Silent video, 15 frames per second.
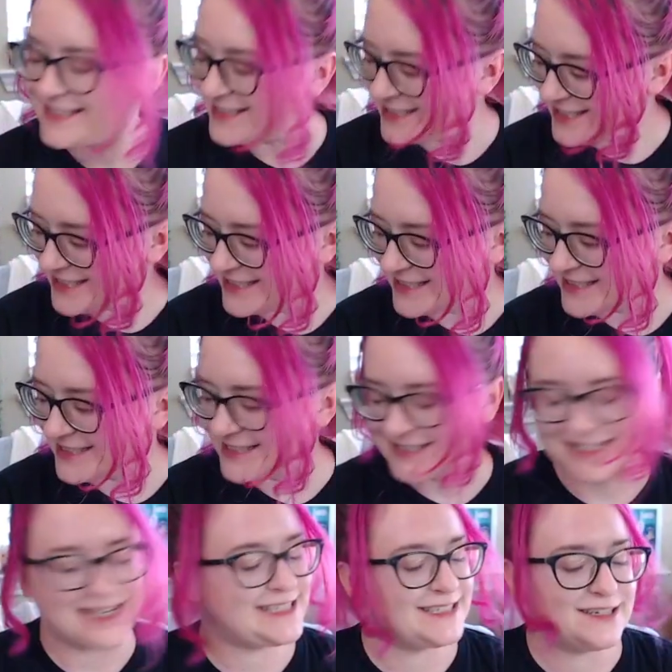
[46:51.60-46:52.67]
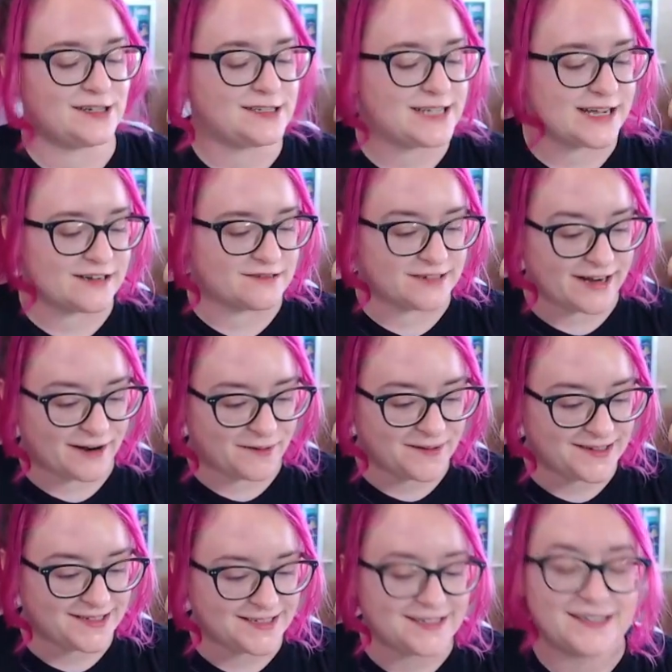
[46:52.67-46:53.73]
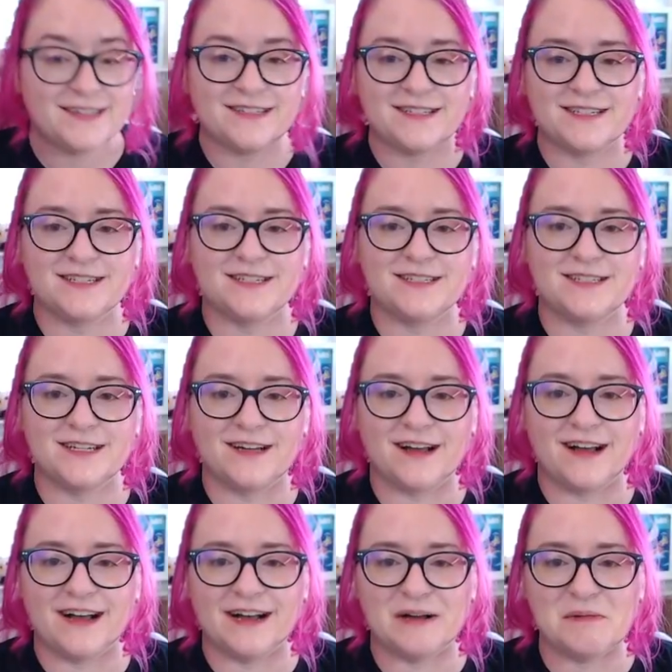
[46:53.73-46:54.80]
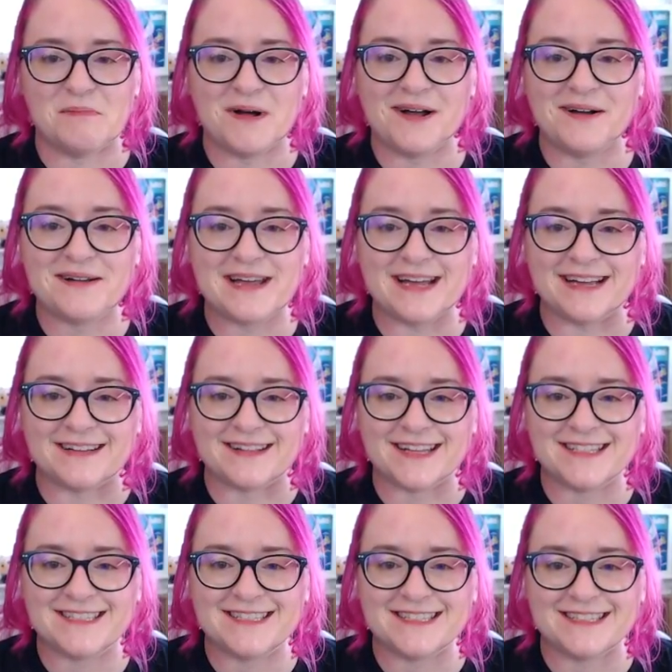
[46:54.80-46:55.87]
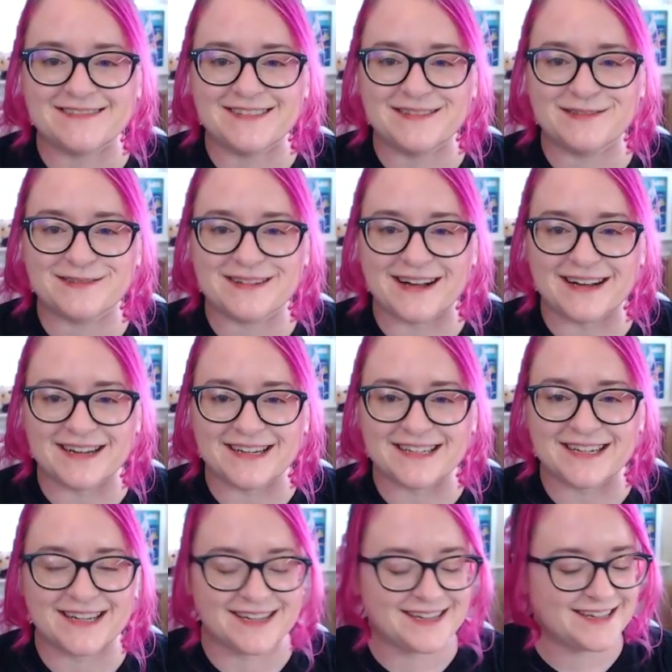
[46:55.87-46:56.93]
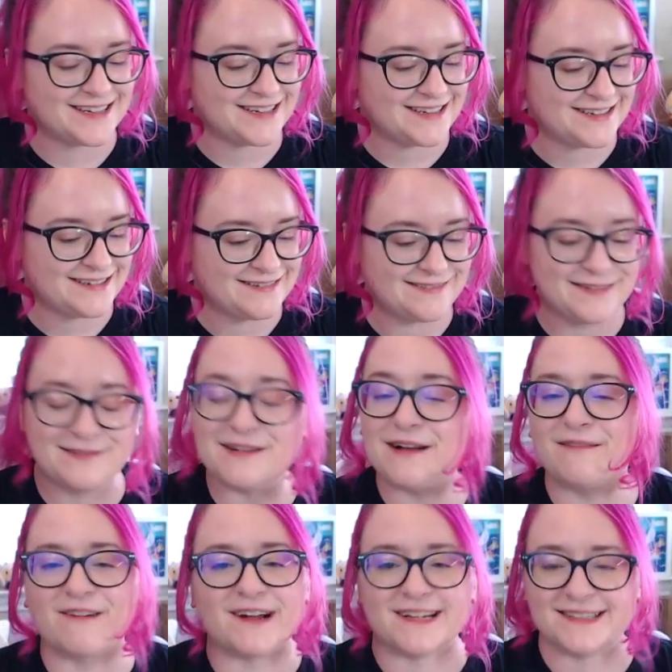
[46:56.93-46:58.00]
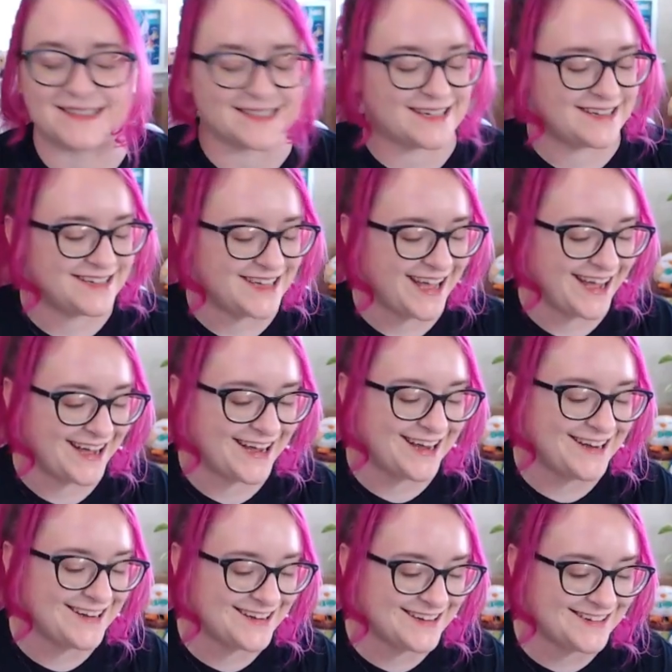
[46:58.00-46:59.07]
she is chasing her tail now. Okay, let's see, we've got Ralts, okay.